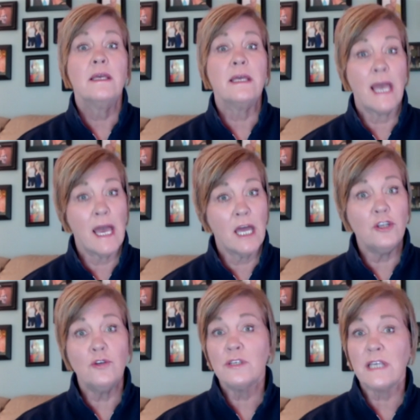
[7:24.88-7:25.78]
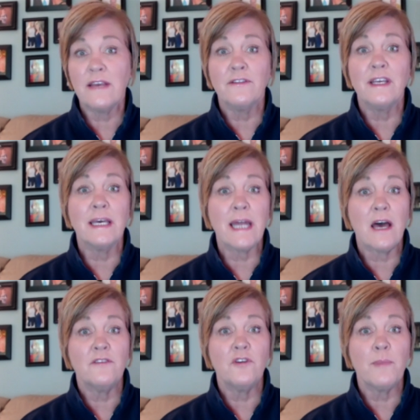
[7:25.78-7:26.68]
can you safely get
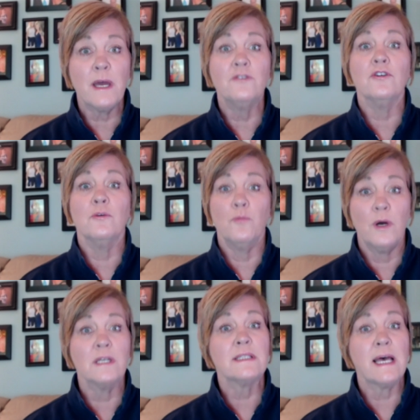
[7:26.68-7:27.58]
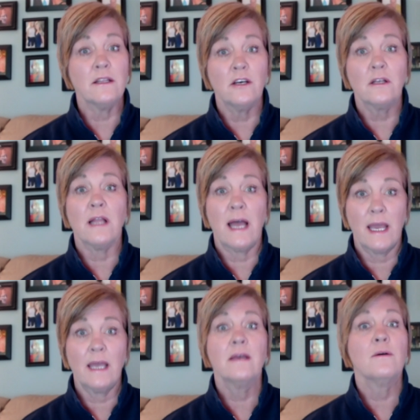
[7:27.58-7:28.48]
out of your bedroom? What does that look like?
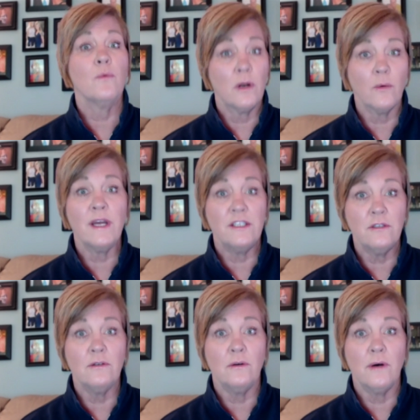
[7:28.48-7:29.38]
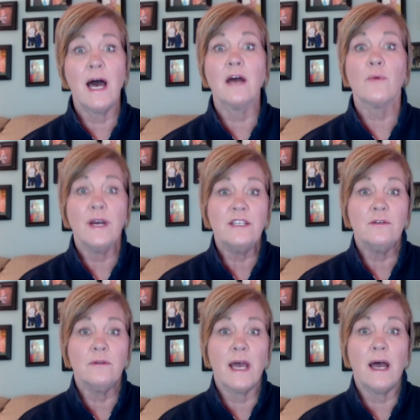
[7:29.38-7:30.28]
What do I do? How do I
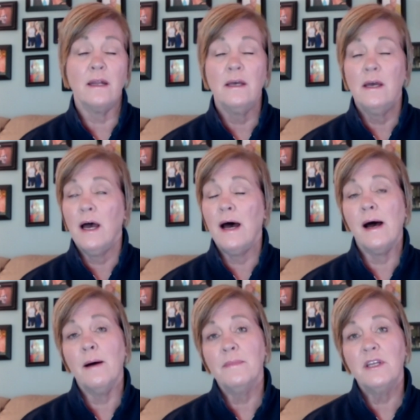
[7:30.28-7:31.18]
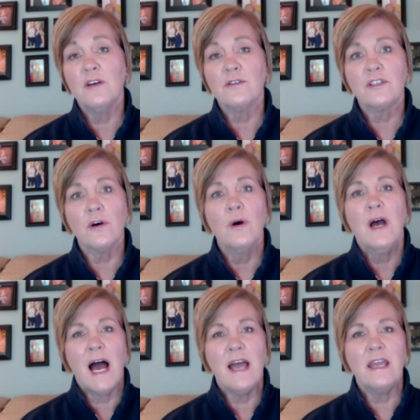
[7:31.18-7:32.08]
do that? Um, you know, so
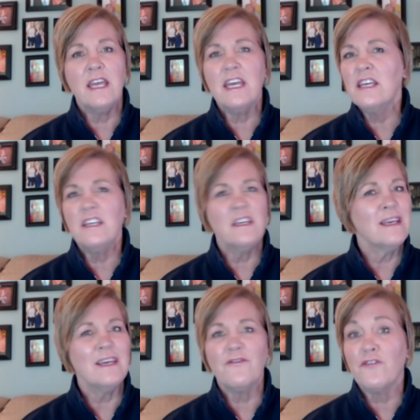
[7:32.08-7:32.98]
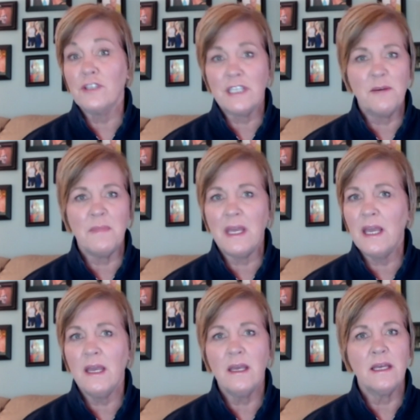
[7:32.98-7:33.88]
I, it, for, to
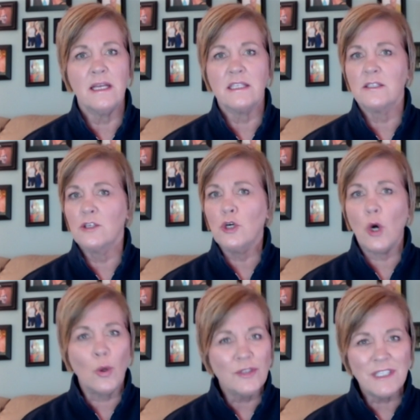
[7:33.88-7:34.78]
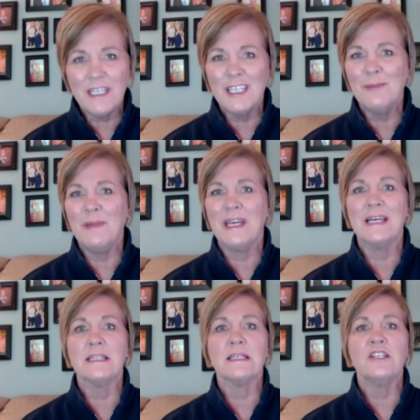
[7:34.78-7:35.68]
me, it's golden
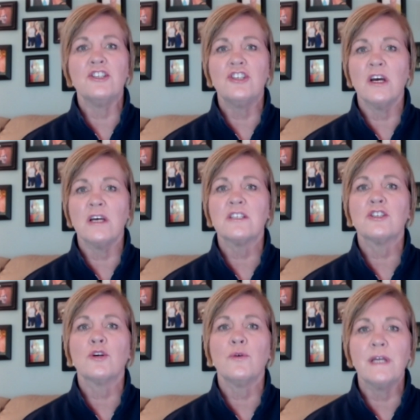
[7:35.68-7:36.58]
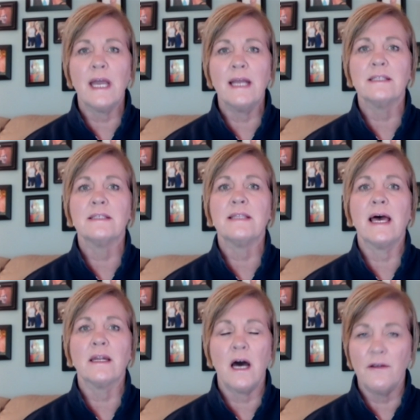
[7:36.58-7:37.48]
because it just creates
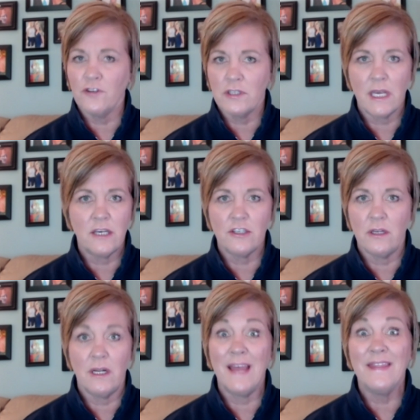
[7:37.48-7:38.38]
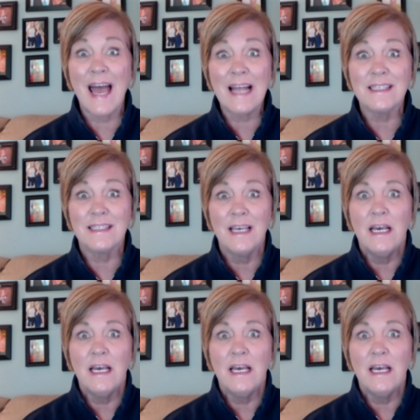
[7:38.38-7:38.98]
that conversation, and that's